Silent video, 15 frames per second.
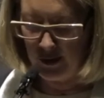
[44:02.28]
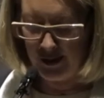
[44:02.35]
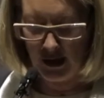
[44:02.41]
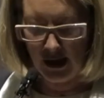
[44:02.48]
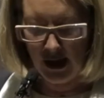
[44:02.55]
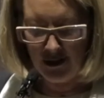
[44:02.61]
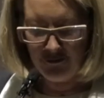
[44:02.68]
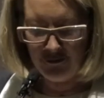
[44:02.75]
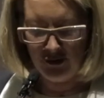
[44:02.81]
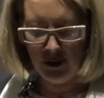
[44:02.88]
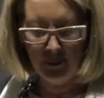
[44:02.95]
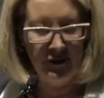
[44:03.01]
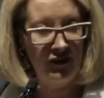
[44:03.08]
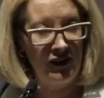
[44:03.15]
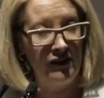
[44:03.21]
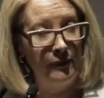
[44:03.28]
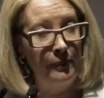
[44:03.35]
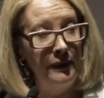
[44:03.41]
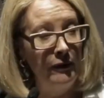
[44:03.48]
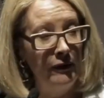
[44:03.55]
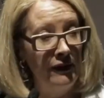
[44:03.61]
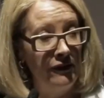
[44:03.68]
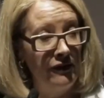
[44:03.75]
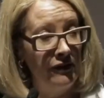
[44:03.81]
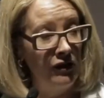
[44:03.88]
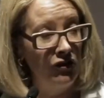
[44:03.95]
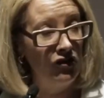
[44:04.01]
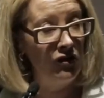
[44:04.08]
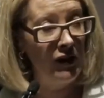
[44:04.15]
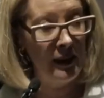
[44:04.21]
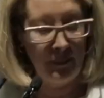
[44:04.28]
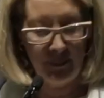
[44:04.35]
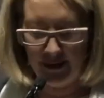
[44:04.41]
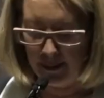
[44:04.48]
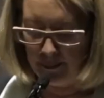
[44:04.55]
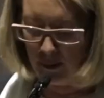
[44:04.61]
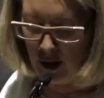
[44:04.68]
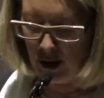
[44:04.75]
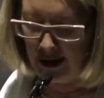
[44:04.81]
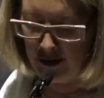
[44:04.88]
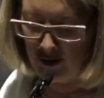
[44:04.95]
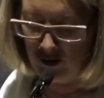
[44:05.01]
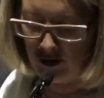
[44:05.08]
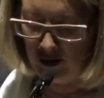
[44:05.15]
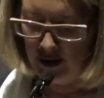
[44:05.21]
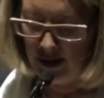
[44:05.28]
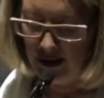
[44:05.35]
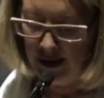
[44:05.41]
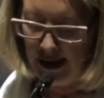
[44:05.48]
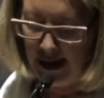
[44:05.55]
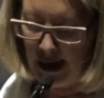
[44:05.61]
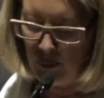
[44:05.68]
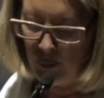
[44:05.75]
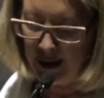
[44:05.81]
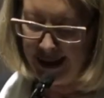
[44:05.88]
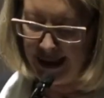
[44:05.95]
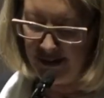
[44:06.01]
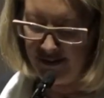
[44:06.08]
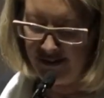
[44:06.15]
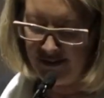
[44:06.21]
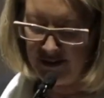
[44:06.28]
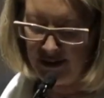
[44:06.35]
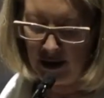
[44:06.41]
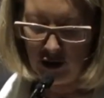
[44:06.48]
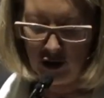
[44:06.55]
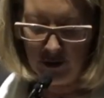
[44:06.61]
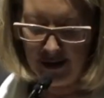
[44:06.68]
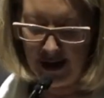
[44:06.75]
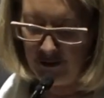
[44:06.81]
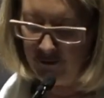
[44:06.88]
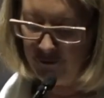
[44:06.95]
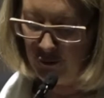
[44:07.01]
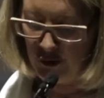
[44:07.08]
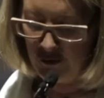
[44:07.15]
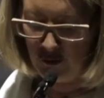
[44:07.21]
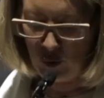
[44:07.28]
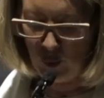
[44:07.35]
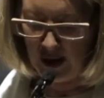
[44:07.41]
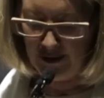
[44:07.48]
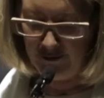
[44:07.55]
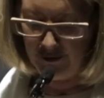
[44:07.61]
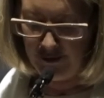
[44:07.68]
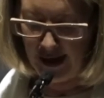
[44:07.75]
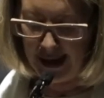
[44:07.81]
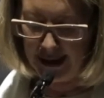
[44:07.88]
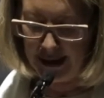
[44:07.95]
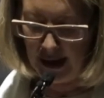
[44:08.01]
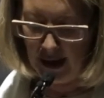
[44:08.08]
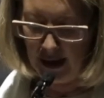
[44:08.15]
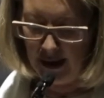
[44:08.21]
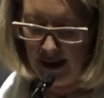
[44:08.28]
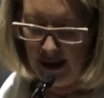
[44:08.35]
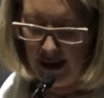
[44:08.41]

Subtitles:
with a lifetime of experience that shaped their mind, and we get stuck on that first wave of anger,